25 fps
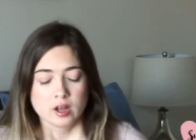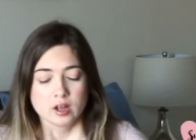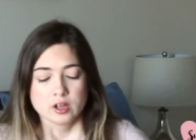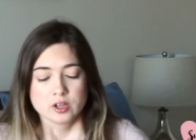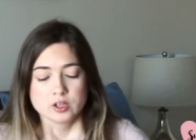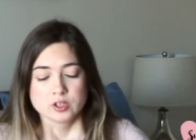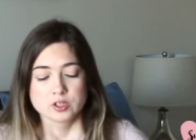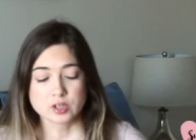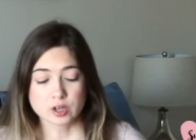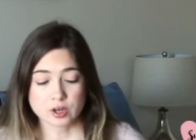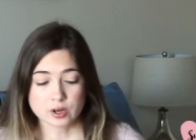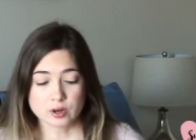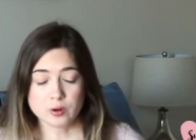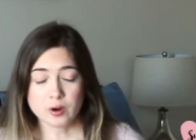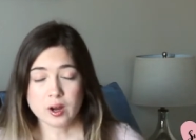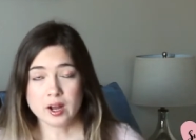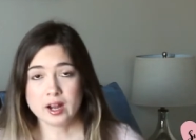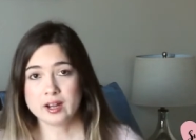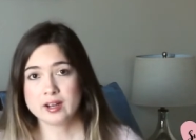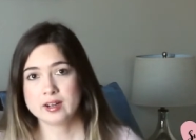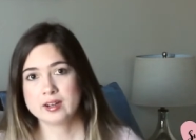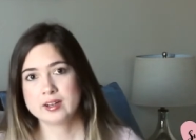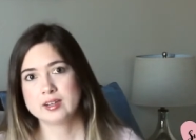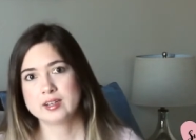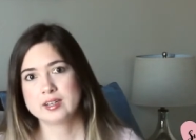So,
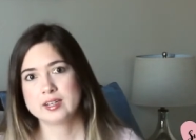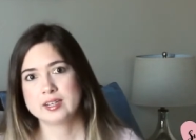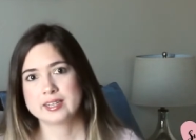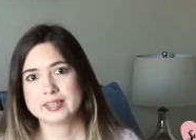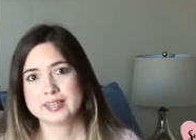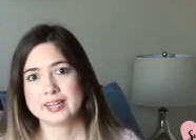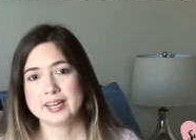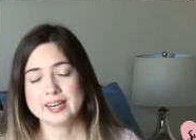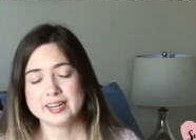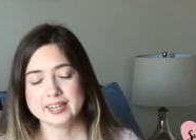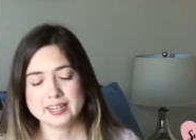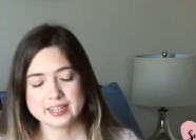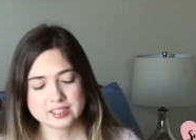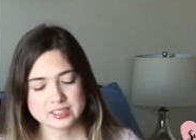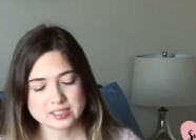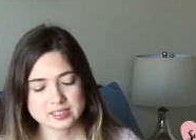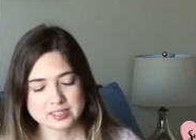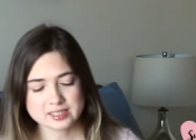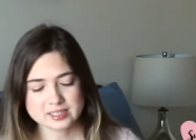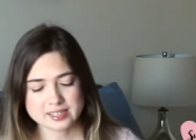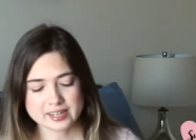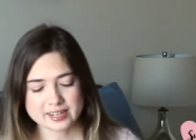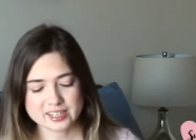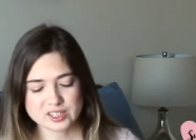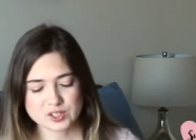getting into
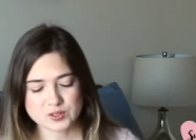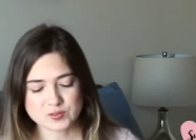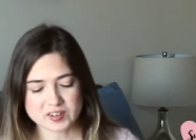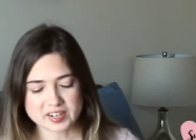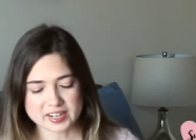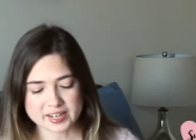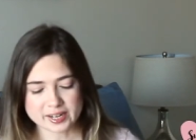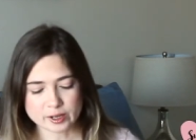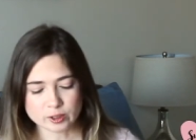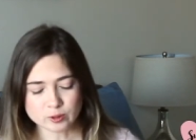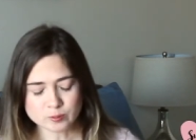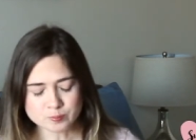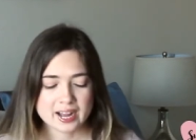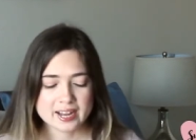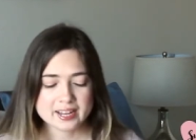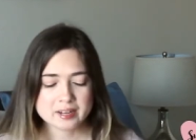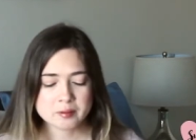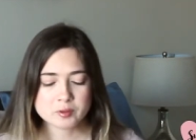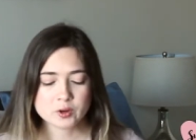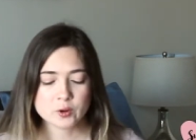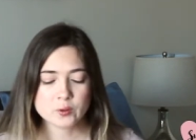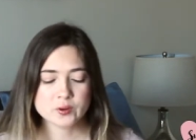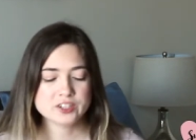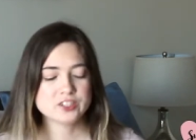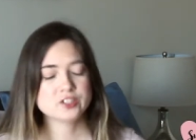today's video, I
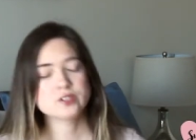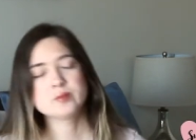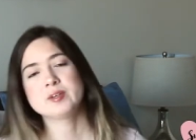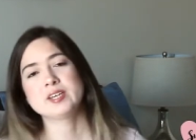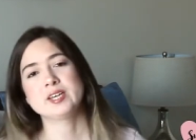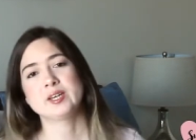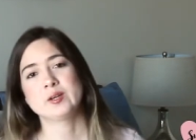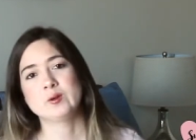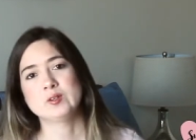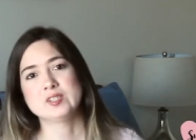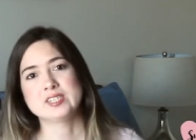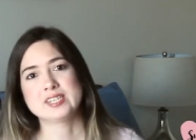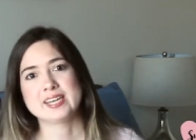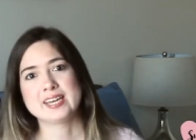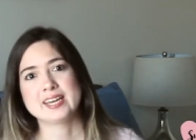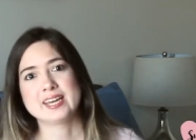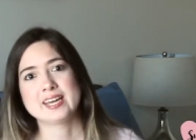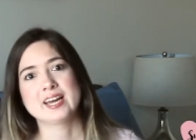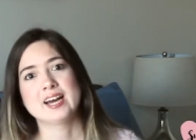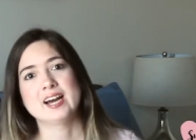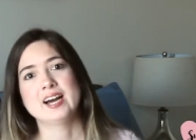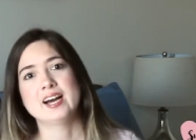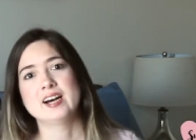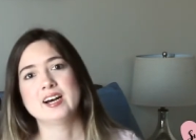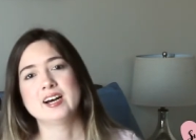am going to be
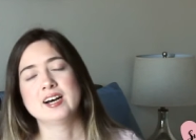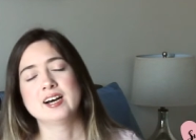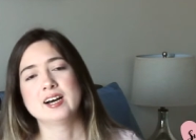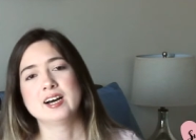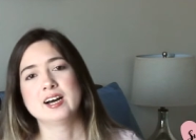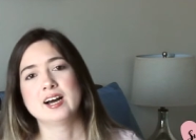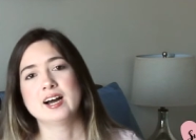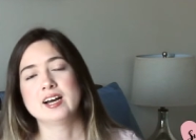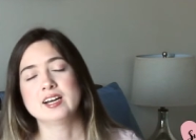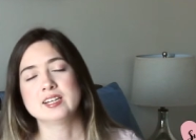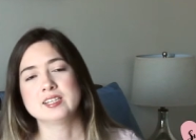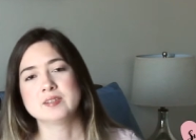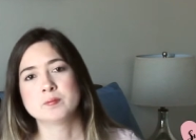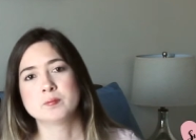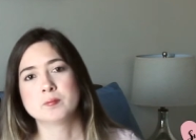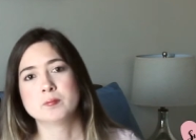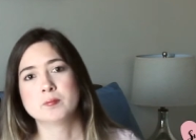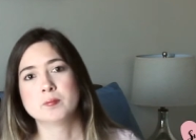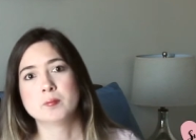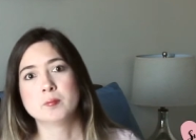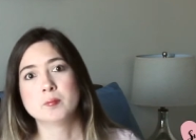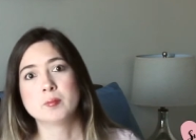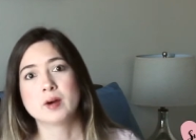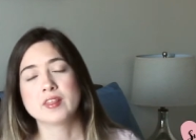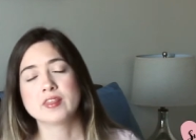using a
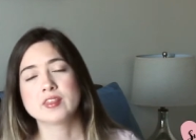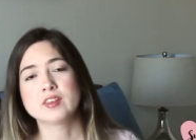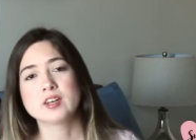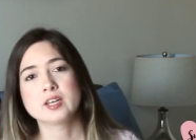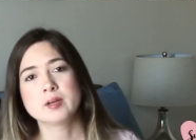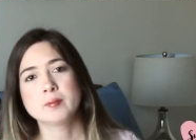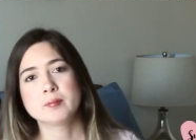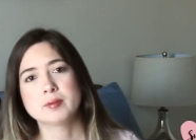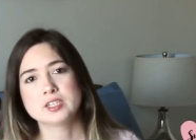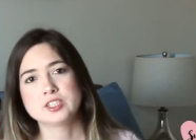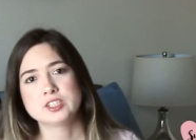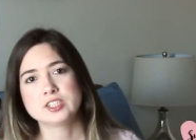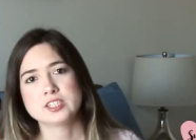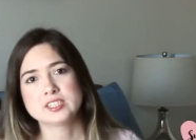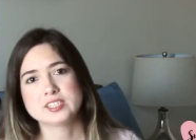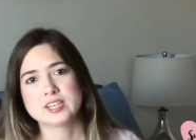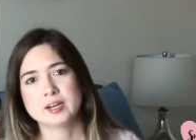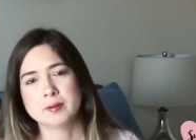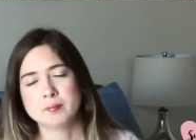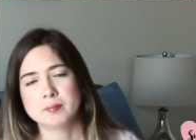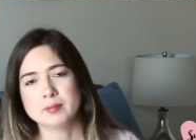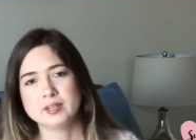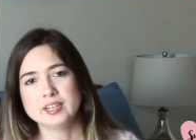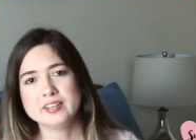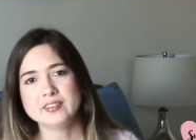monthly budget
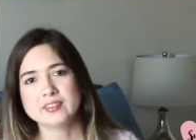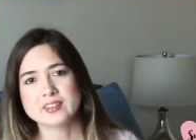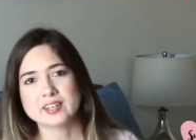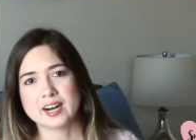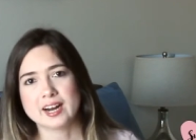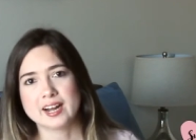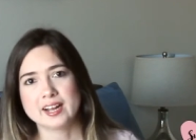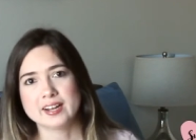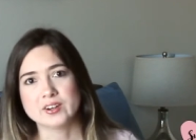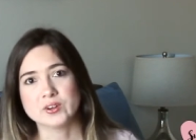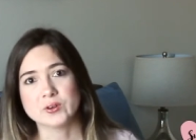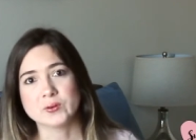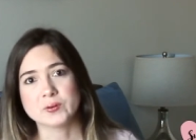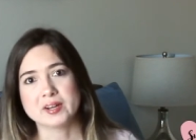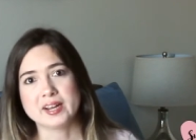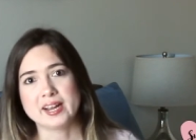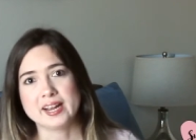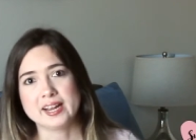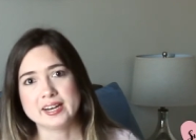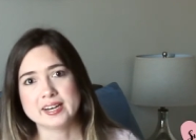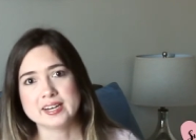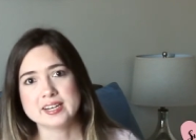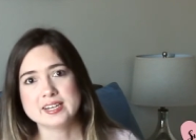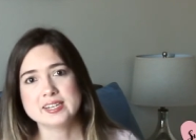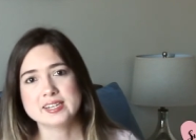template that I
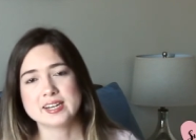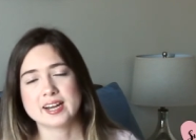created.